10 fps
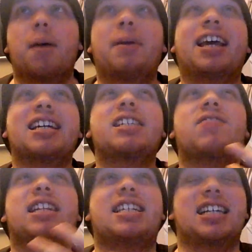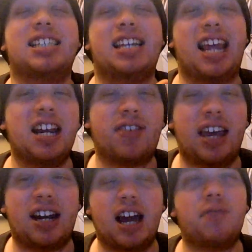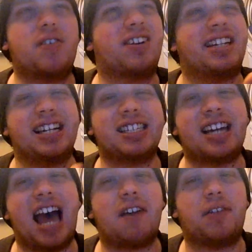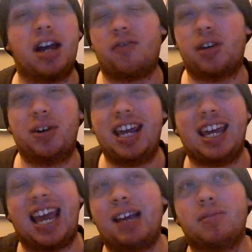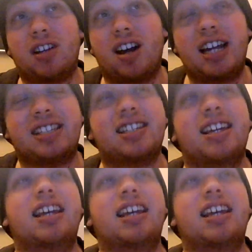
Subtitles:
Because if it doesn't innovate enough, if it doesn't have enough unique games on it,